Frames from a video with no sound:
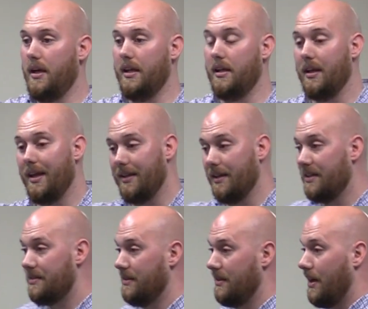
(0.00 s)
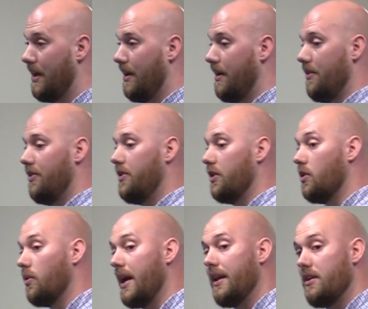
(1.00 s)
And listen, the
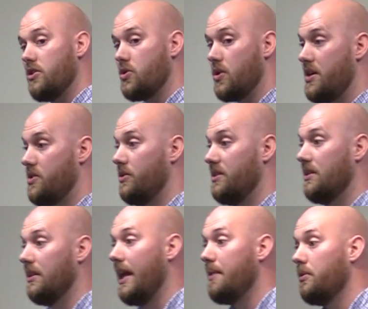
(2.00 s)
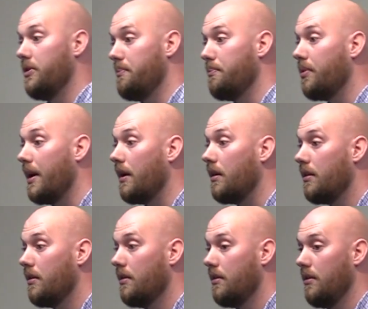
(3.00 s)
greatest treasure is the labor in prayer.
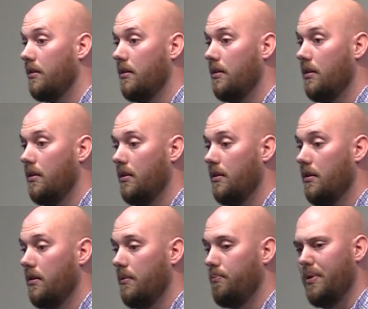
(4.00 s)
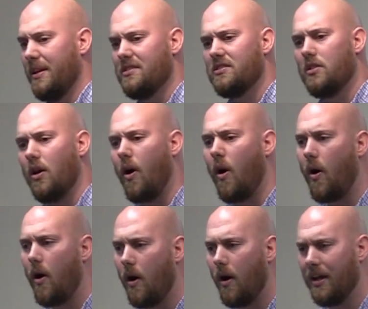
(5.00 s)
But it's
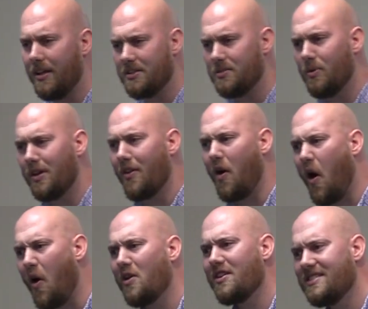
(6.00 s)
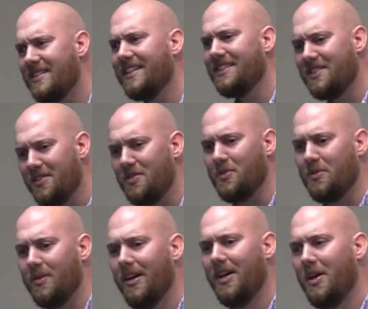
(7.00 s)
one of the hardest things to
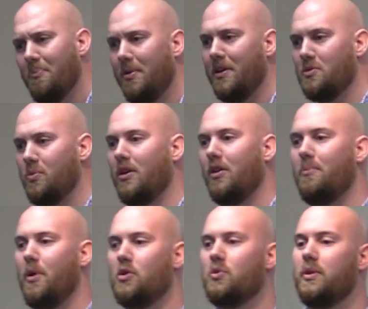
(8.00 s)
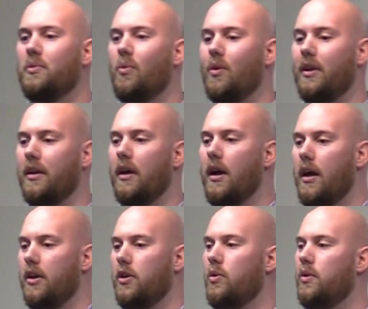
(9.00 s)
do, but it's one of the most rewarding.
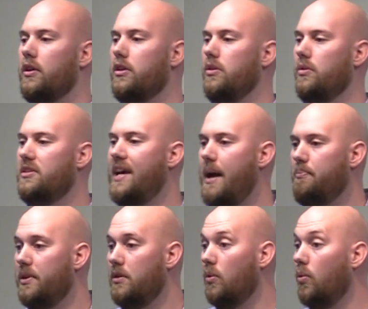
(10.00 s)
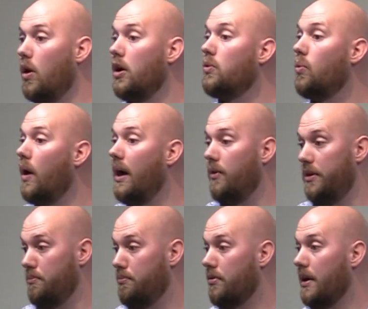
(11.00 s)
You tap into one well
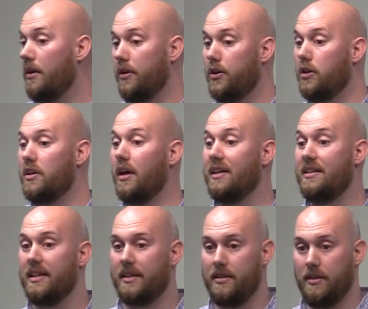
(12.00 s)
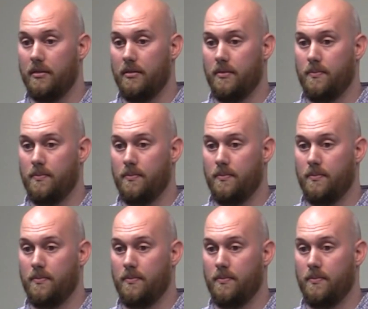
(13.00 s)
in prayer, you're addicted.